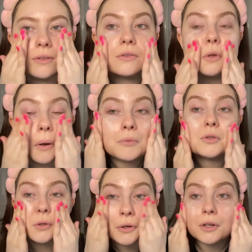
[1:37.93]
So I'm
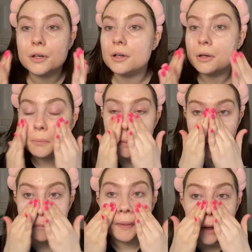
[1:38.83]
just gonna
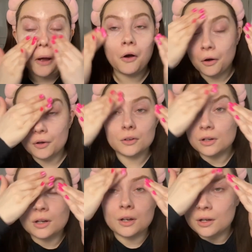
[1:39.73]
pop that on
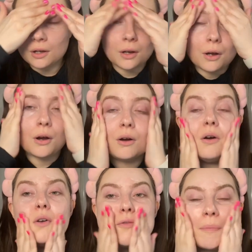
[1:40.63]

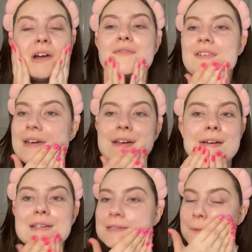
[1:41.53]
all of my
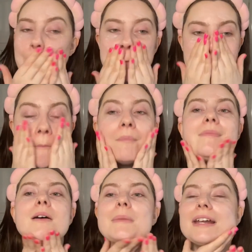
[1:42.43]
face
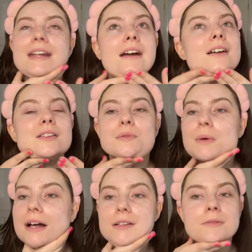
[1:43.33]
and my neck as
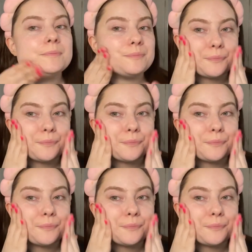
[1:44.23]
well.